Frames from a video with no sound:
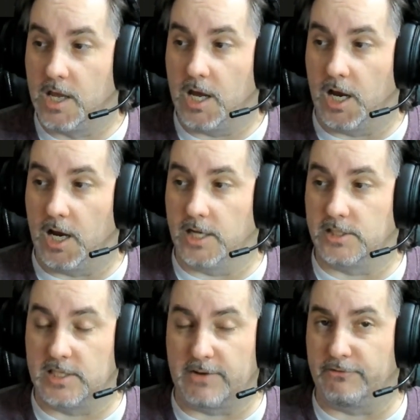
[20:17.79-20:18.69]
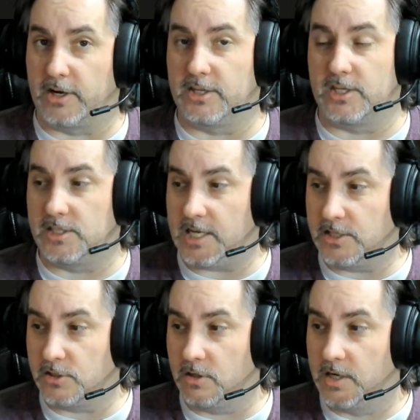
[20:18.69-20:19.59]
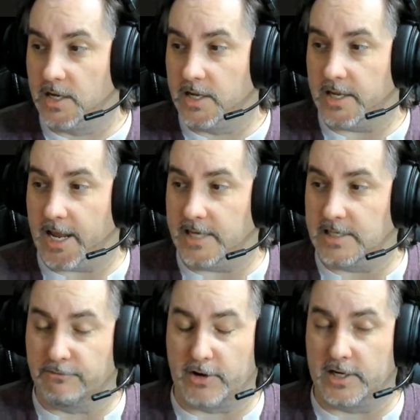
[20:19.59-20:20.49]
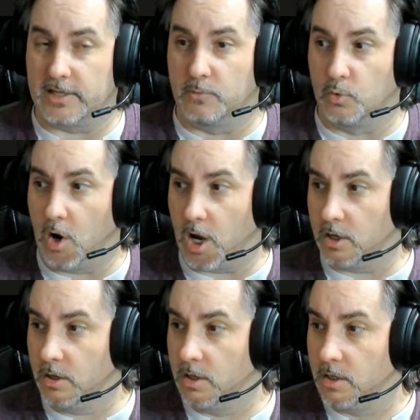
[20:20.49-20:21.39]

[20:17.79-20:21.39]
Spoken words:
It's a different variant of the Caesar, a different variant of the Marauder,